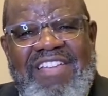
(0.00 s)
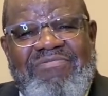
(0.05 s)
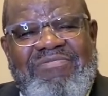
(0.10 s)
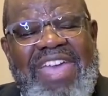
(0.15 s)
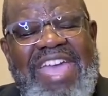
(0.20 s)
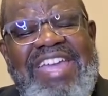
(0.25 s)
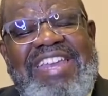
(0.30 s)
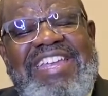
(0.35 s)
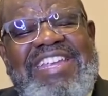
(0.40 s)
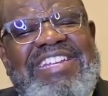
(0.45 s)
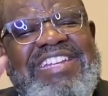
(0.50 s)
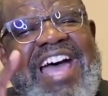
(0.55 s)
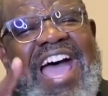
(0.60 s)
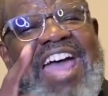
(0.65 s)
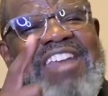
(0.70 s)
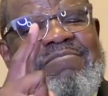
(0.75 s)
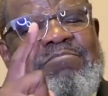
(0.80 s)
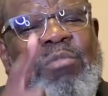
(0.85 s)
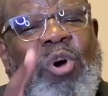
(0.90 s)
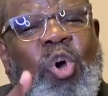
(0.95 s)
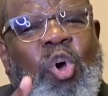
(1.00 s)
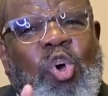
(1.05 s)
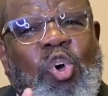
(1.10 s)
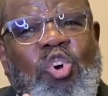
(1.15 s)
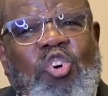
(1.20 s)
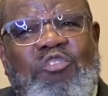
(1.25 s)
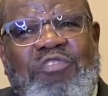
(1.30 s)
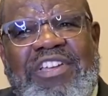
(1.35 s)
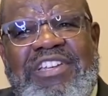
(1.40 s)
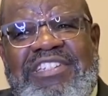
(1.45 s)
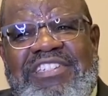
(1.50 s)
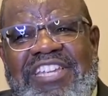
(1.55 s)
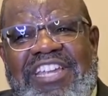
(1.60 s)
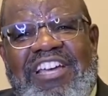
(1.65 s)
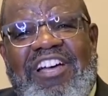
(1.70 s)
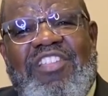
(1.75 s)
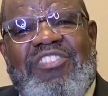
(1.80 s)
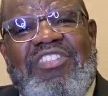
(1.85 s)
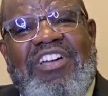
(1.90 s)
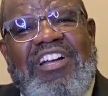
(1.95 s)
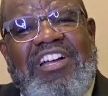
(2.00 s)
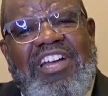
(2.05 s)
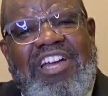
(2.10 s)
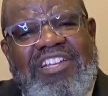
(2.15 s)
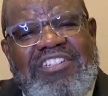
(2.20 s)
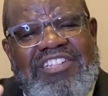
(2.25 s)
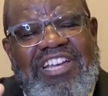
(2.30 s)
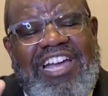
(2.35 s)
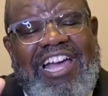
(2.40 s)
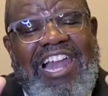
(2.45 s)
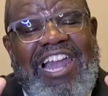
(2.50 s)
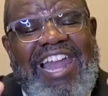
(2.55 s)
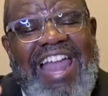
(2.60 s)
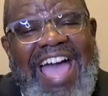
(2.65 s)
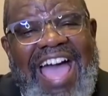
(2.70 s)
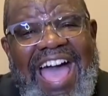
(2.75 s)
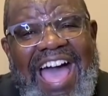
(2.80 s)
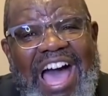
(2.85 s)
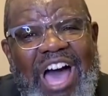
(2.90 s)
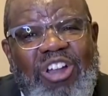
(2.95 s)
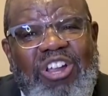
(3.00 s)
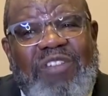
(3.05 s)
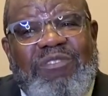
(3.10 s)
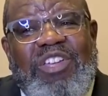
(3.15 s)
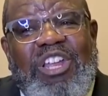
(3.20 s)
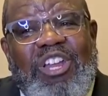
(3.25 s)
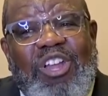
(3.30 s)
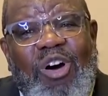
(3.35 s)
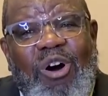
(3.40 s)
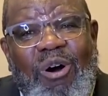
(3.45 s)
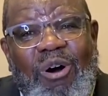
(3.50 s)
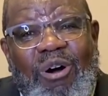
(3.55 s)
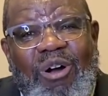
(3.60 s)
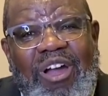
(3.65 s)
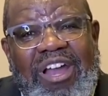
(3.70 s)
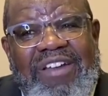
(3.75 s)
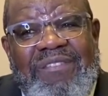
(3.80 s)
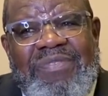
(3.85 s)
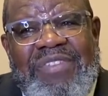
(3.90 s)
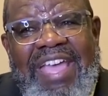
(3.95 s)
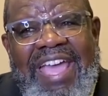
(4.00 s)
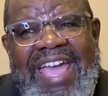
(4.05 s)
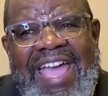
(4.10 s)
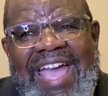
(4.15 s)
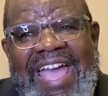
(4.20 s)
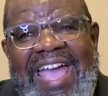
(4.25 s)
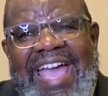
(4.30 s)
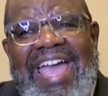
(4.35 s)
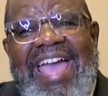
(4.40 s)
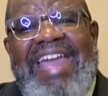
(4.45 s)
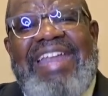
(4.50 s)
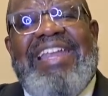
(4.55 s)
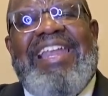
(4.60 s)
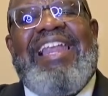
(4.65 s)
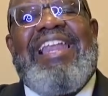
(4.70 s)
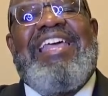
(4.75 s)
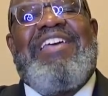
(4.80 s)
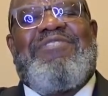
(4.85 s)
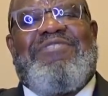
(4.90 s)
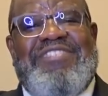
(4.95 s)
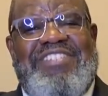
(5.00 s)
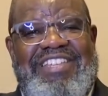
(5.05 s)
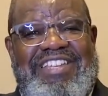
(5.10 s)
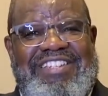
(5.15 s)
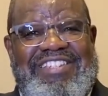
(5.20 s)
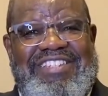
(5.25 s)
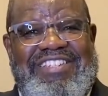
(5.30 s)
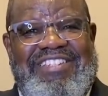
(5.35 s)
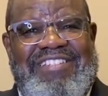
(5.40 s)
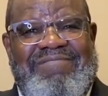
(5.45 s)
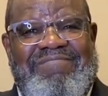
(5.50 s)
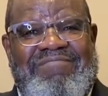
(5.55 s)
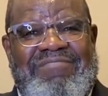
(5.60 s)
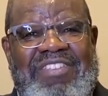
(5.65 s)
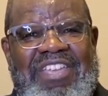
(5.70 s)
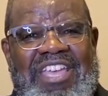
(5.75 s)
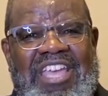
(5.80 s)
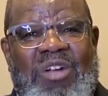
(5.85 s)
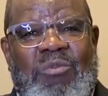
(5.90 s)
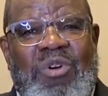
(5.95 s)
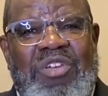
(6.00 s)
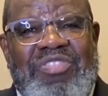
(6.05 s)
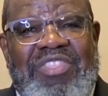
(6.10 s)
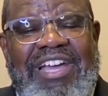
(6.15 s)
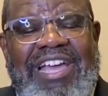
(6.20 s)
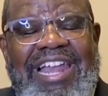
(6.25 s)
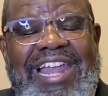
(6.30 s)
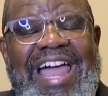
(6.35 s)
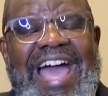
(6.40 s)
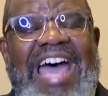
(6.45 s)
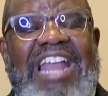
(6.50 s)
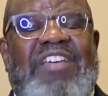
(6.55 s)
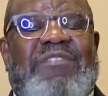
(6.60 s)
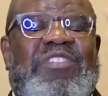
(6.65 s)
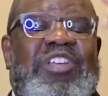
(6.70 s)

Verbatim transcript: they did not move until the, the cloud of the Lord had lifted. And when the cloud of